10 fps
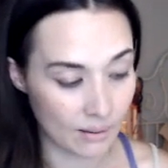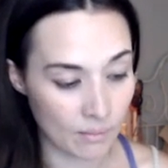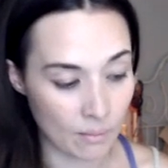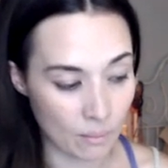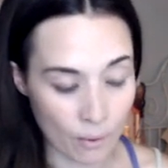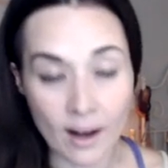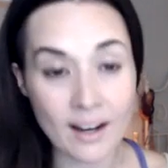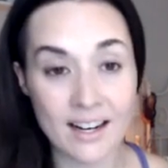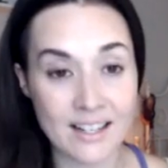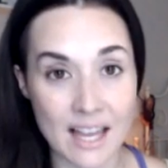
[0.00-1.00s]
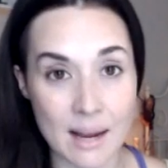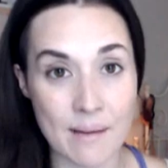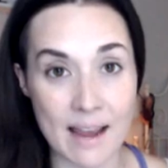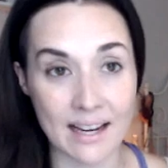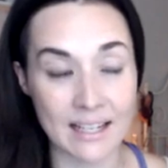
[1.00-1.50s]
products they
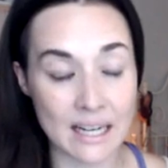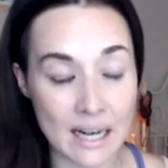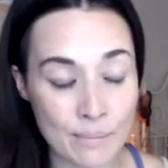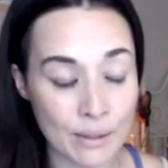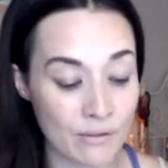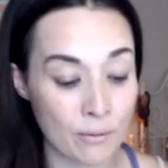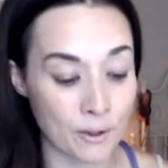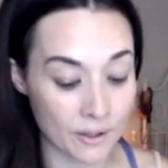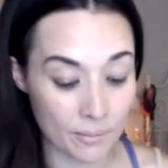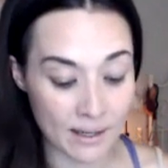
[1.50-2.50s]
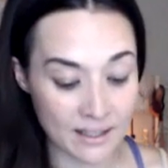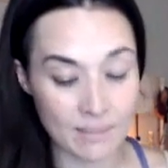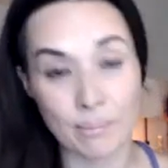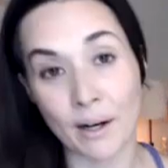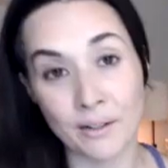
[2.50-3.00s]
make. It's unbelievable. And they're based
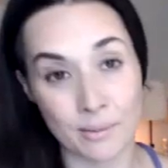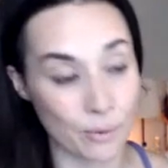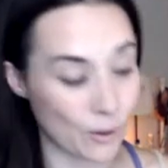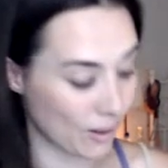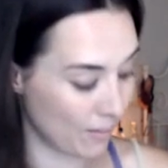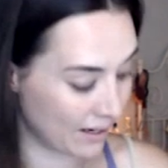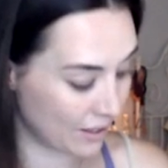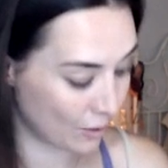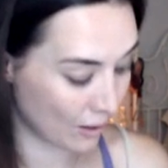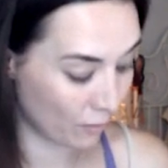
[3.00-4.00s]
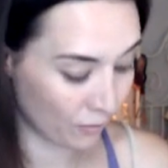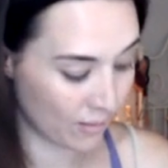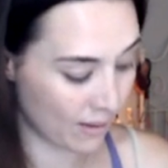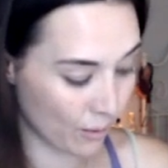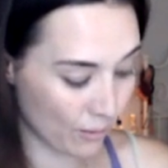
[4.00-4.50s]
in Baltimore and it's a
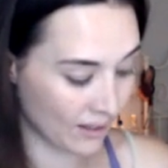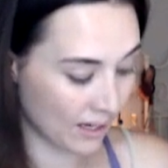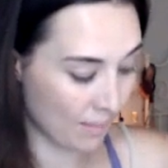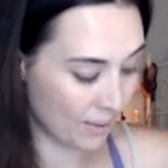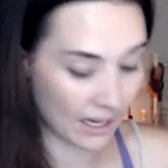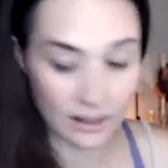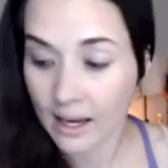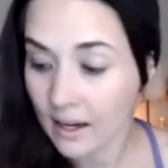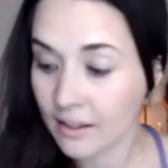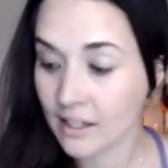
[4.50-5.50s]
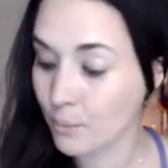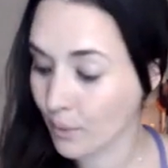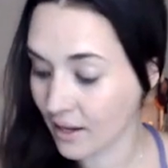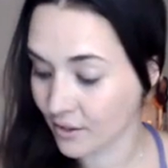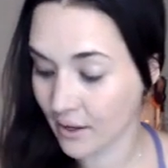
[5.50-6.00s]
female run company. A lot of these
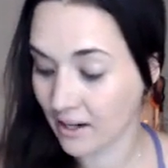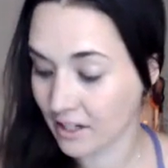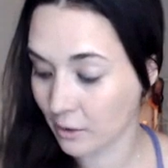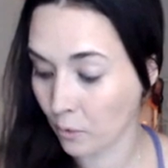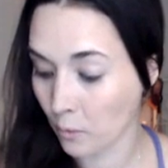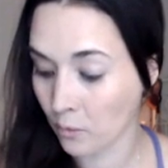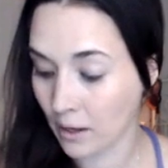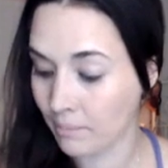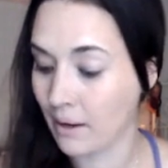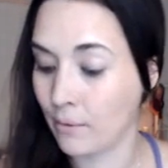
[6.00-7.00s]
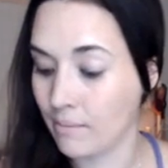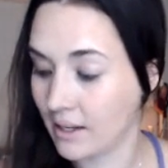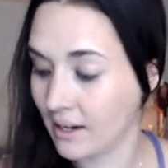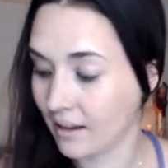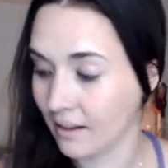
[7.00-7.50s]
brands are actually run by
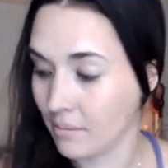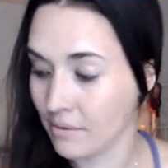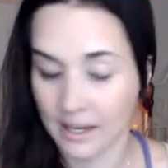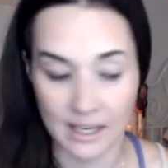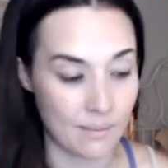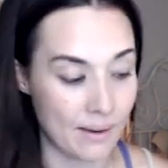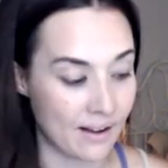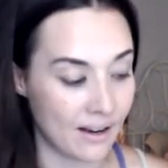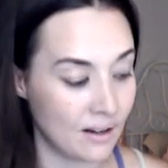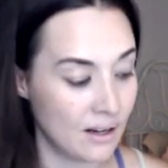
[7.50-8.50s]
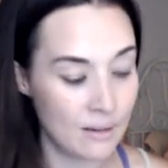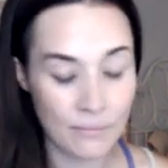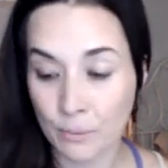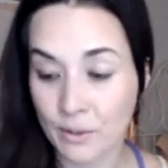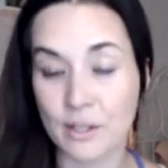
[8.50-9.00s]
women now that I'm thinking about it,
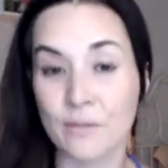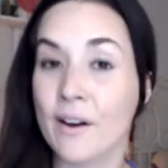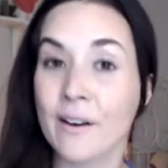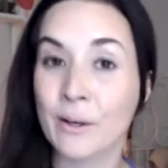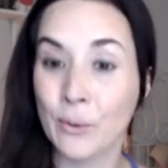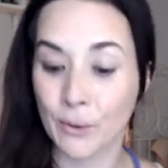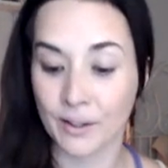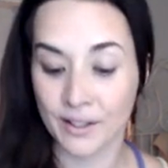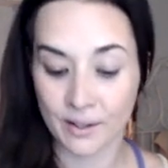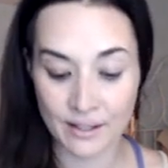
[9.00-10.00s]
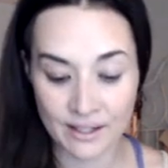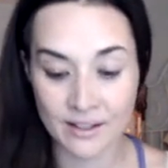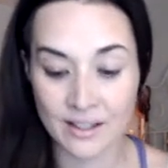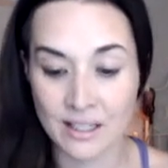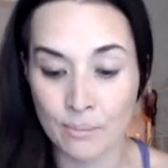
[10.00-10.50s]
which is very cool. So it's good
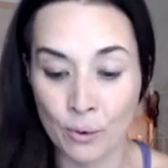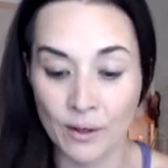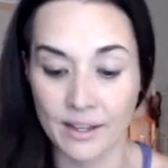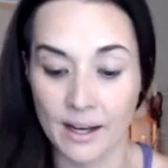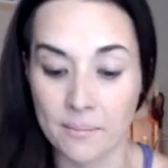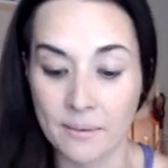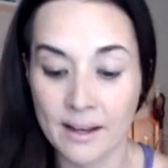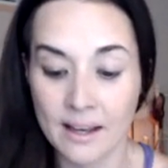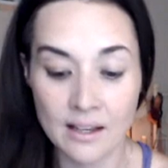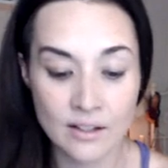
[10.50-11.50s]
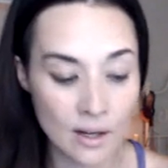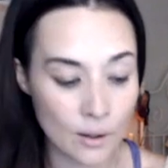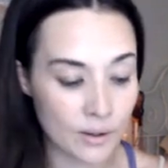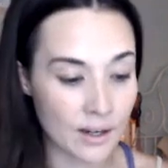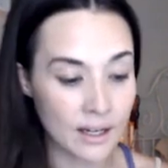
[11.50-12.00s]
to support them.
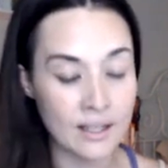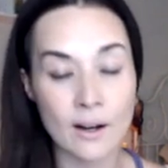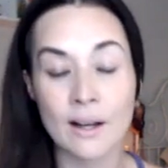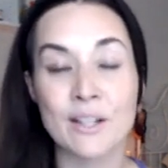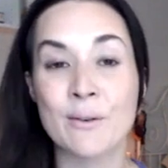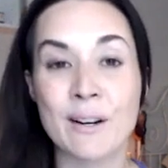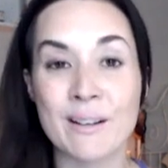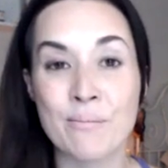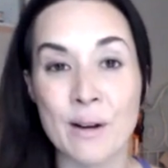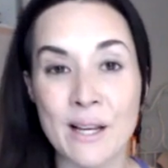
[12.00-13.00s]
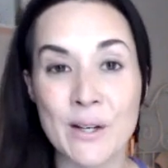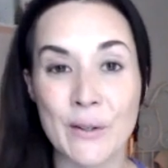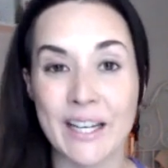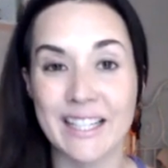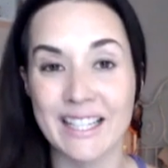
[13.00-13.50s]
So, you know, I just wanted to bring you
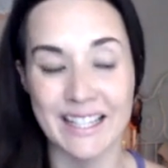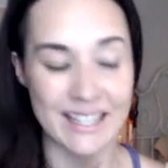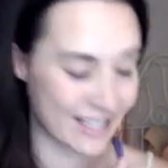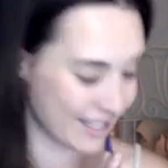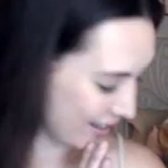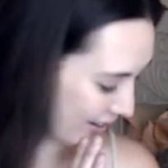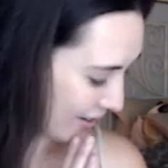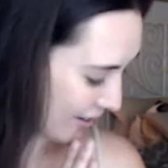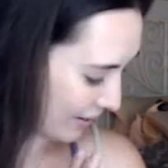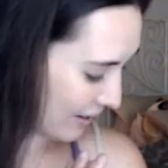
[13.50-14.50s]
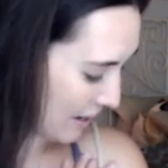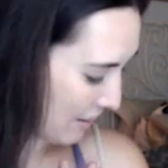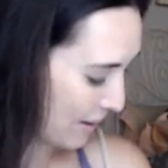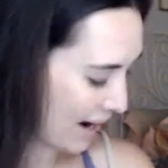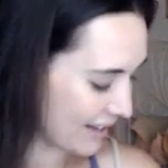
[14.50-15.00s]
into this little
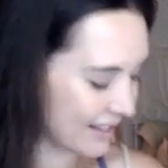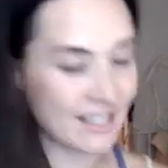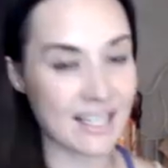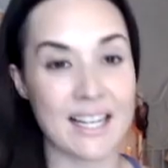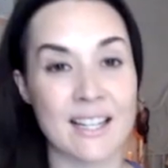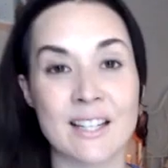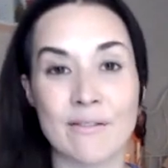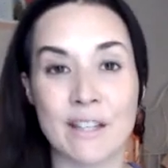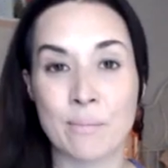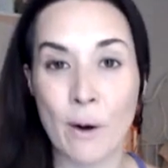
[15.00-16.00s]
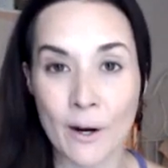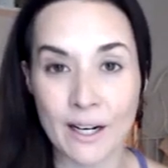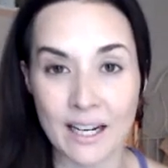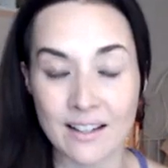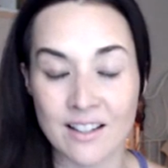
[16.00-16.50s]
behind the scenes of this
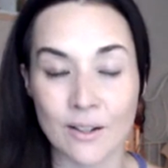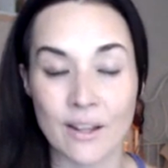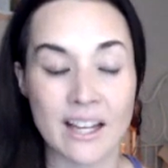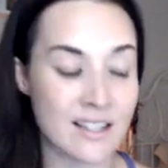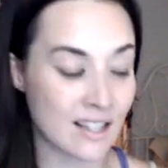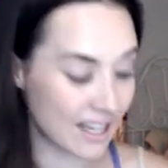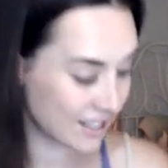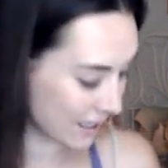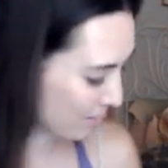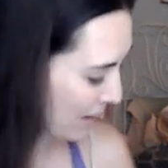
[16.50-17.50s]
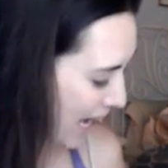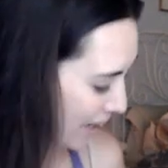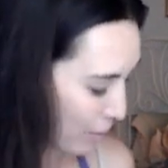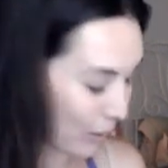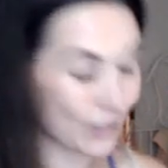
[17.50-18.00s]
party. So that's that's the bag
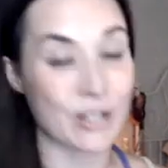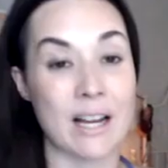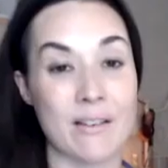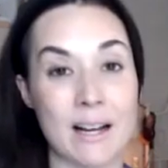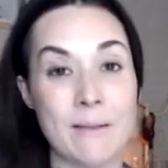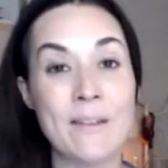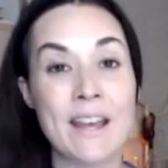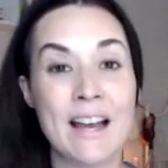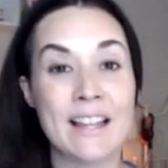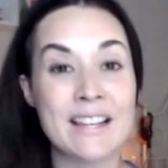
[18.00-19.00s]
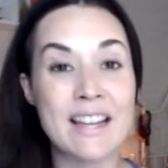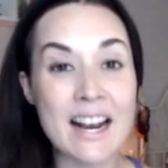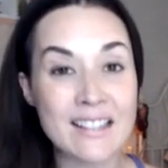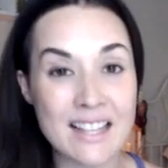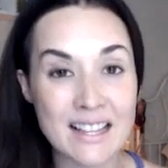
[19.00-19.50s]
portion of it. The
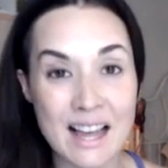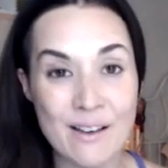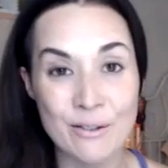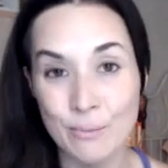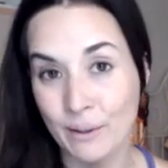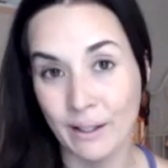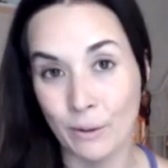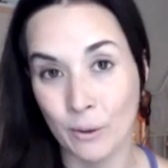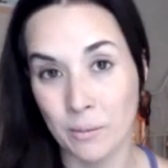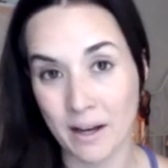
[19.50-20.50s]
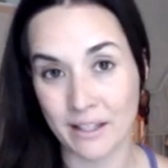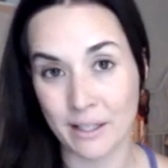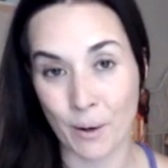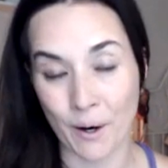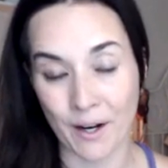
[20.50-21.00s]
next thing that was really cool about this
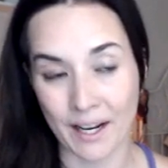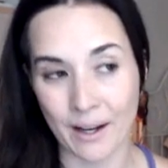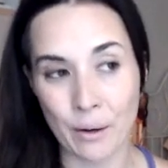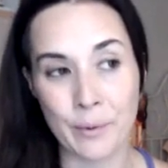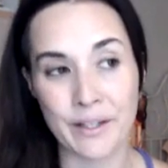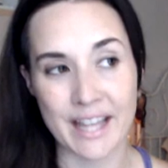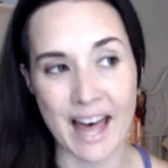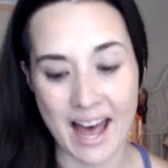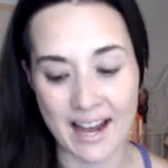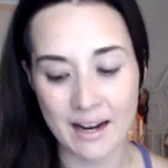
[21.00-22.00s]
party was that